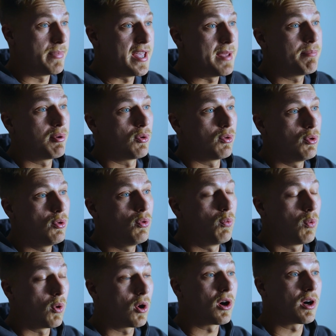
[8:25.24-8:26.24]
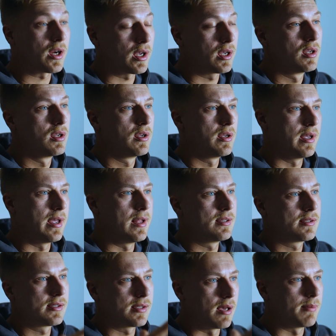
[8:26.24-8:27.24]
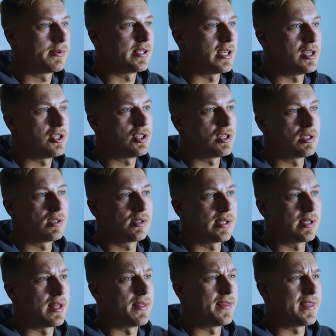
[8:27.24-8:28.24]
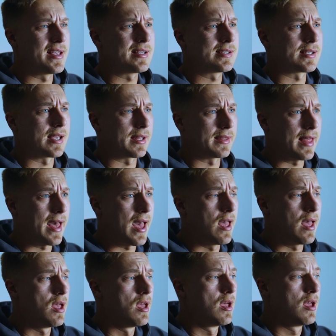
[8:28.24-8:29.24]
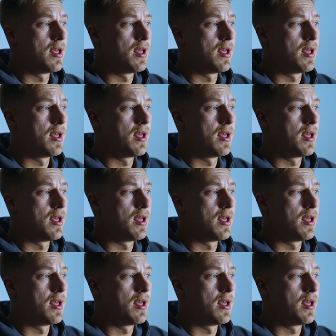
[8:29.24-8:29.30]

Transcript: people who work in substations and things like that,